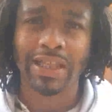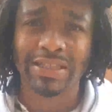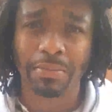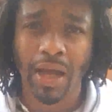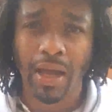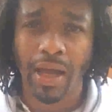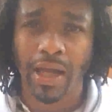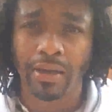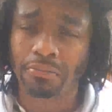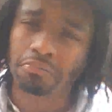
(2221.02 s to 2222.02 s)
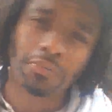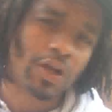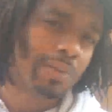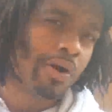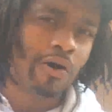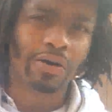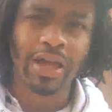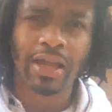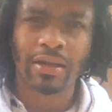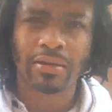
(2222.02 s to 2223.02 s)
It's mine. Come on,
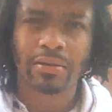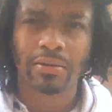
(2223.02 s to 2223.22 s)
Canaan.